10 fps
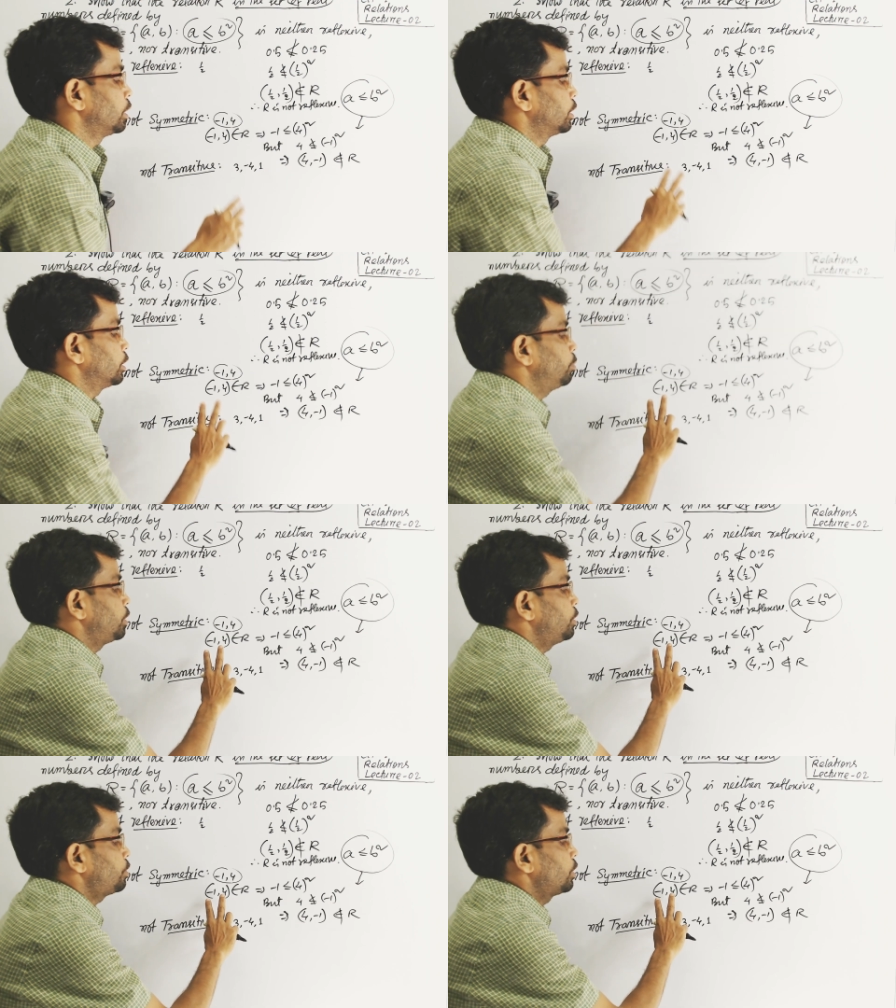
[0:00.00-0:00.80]
That
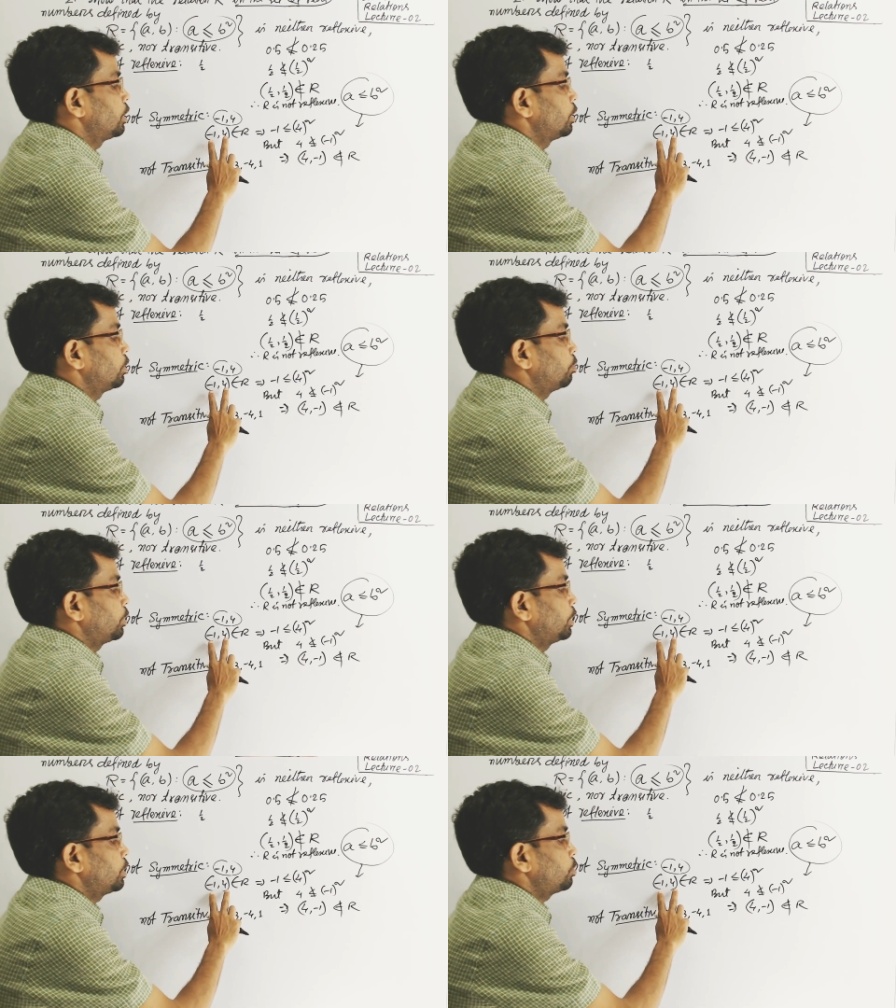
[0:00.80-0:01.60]
means
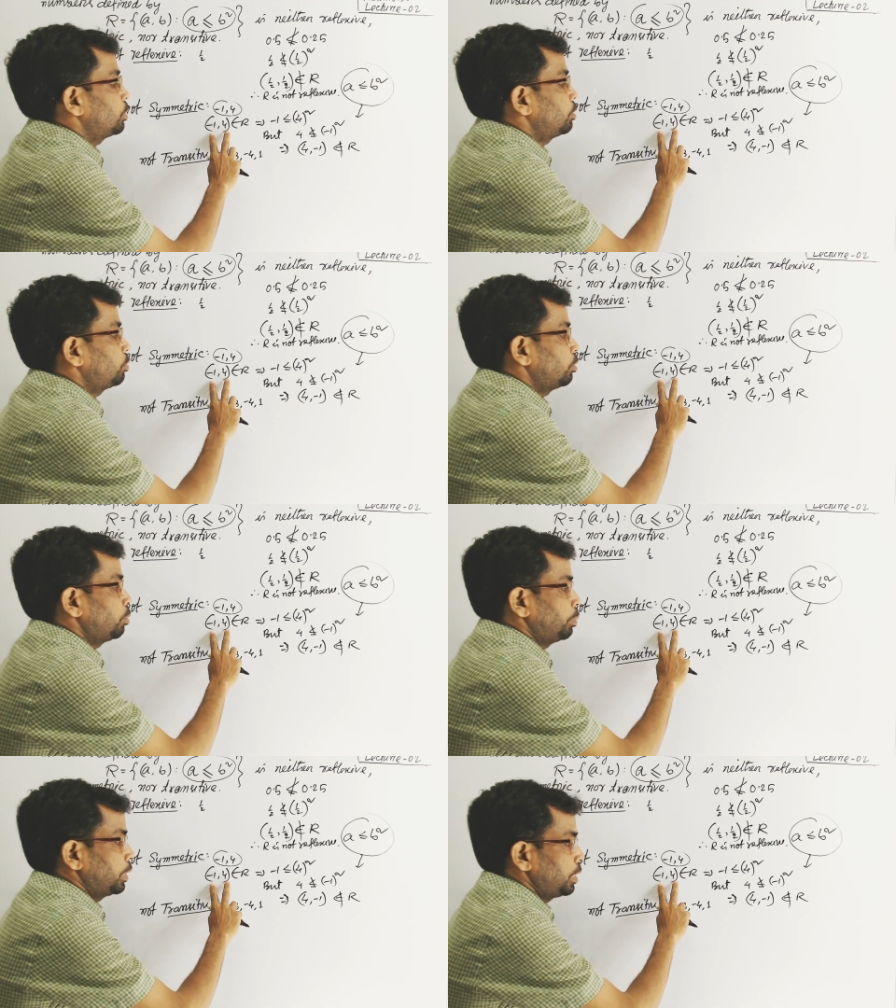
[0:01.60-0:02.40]
minus 1, 4
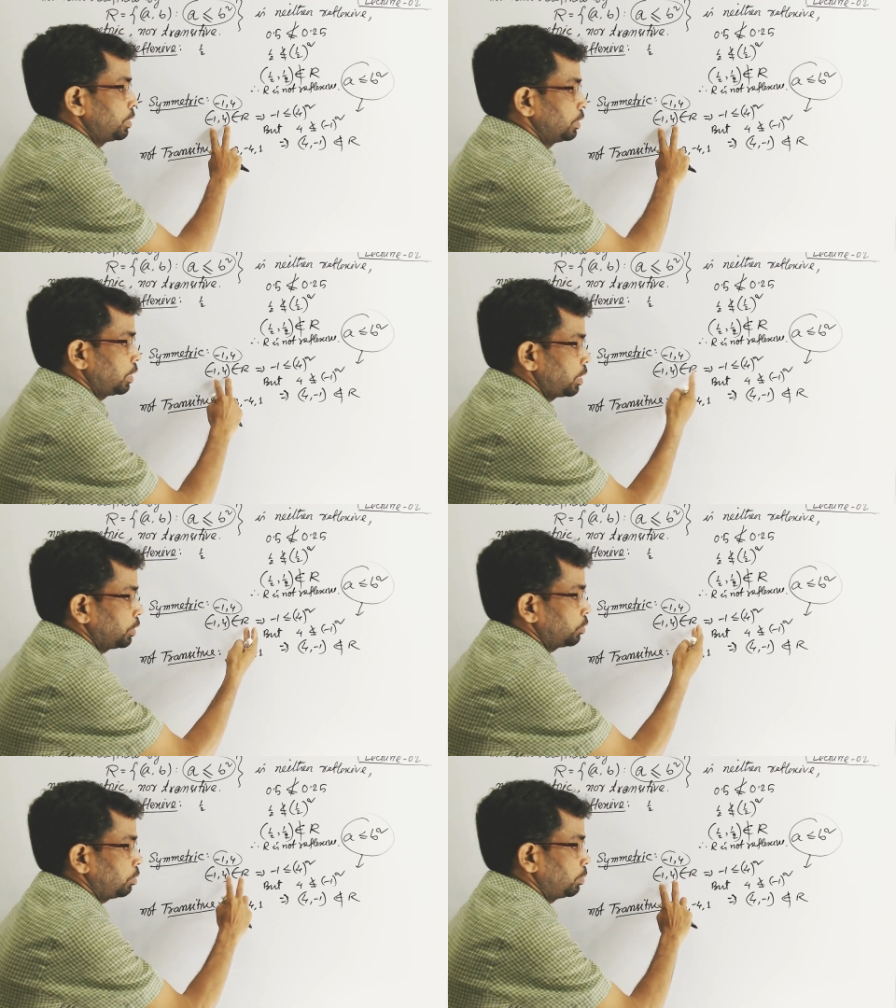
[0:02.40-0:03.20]
pair is in the
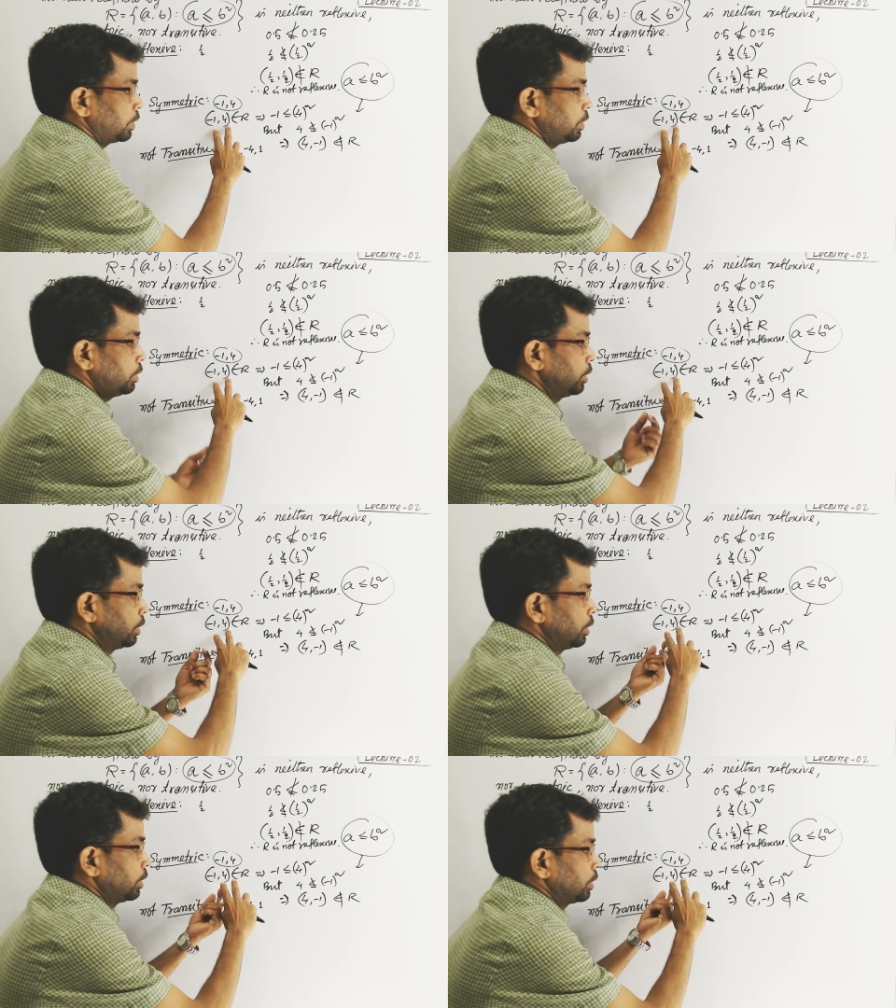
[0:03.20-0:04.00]
relation, but
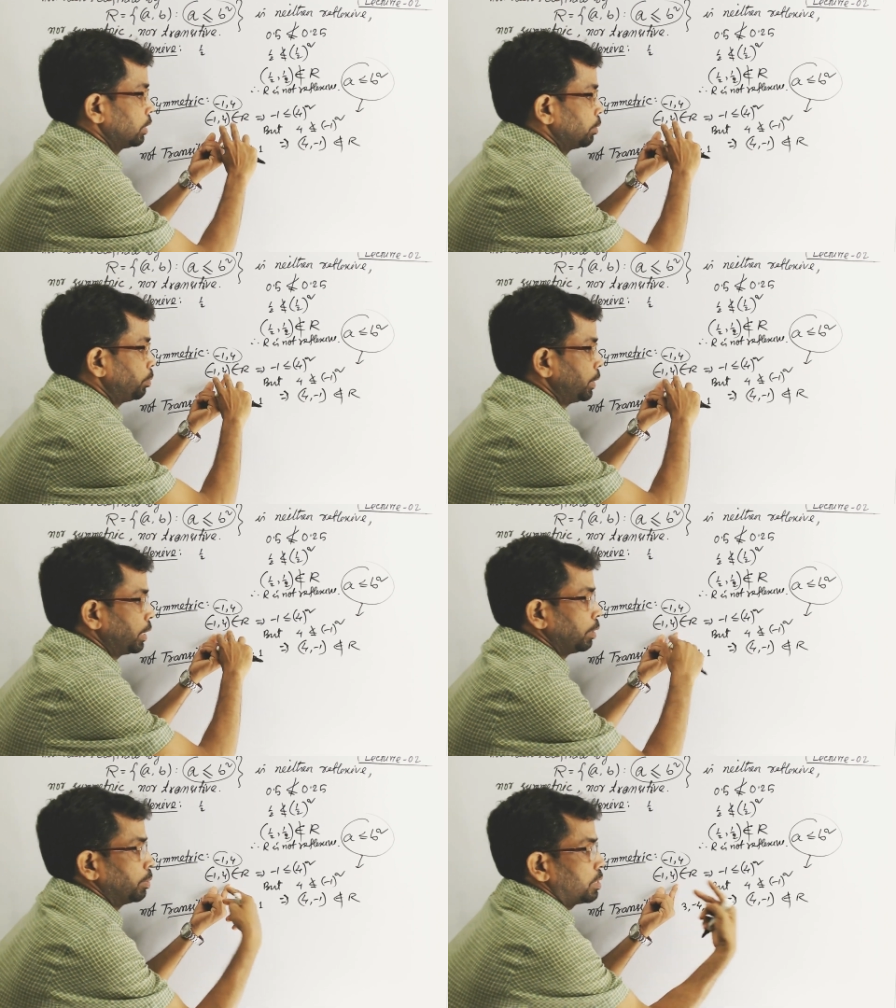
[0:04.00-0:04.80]
the pair
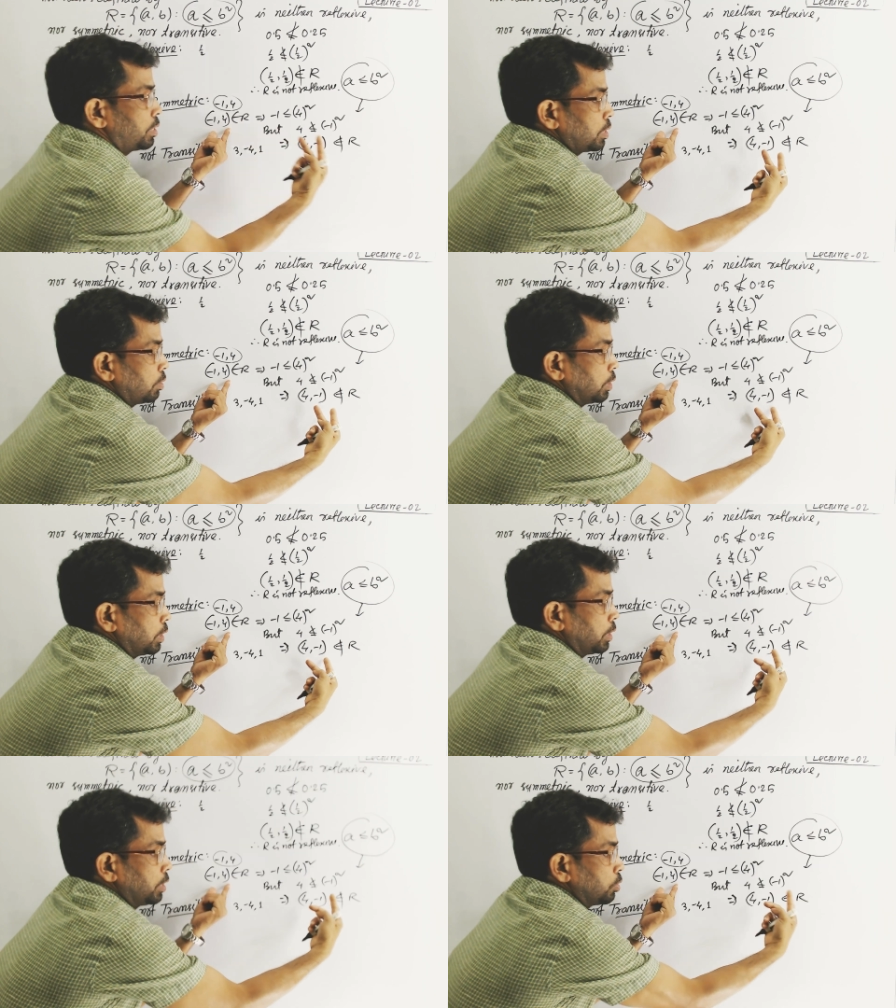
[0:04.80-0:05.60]
reversing the order
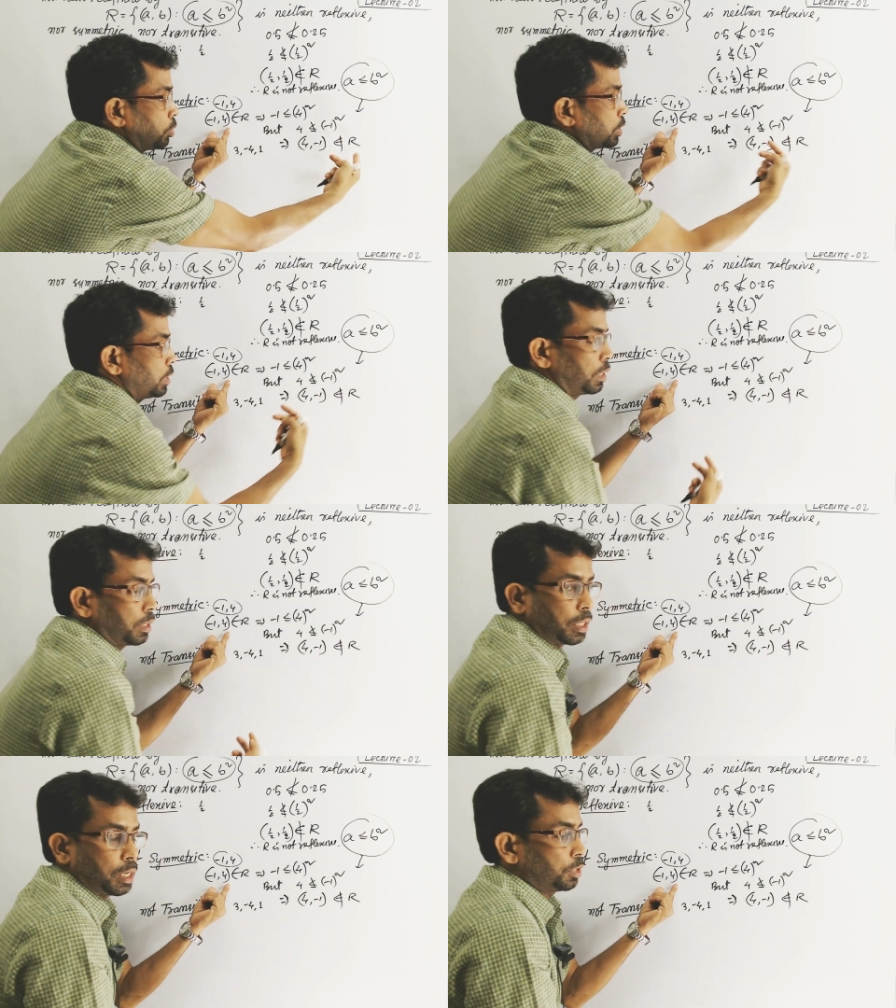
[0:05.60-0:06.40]
is not there in the
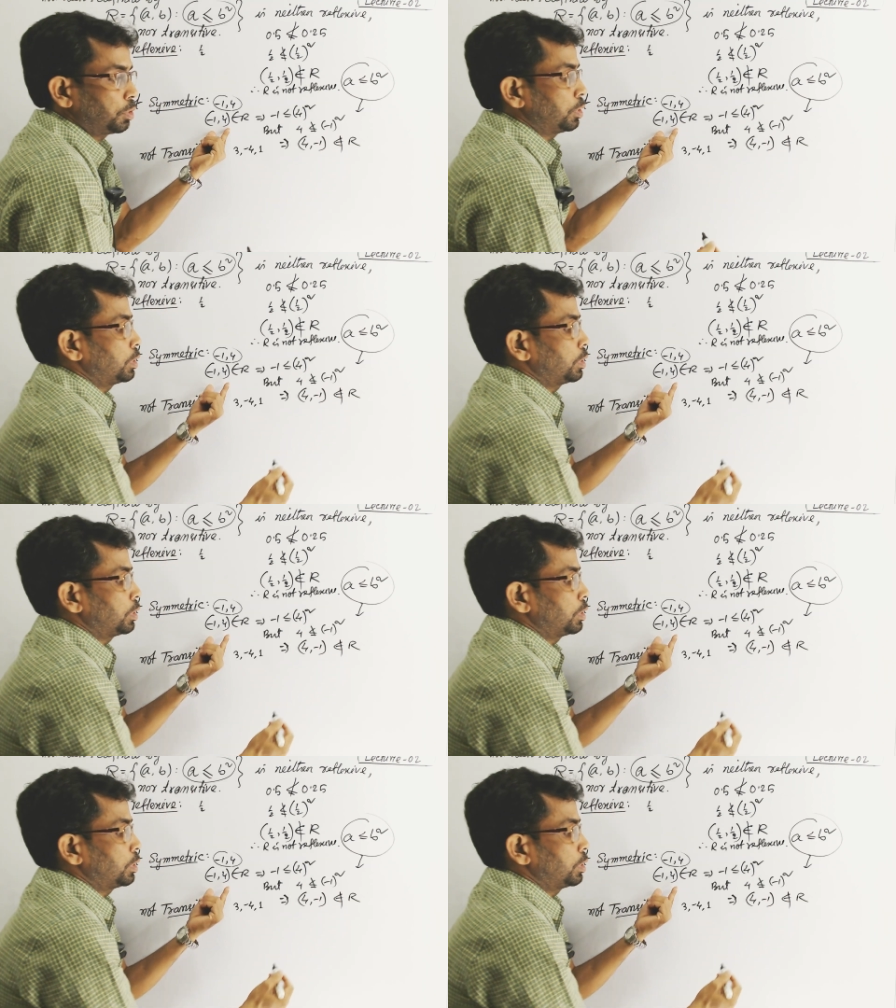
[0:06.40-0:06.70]
relation.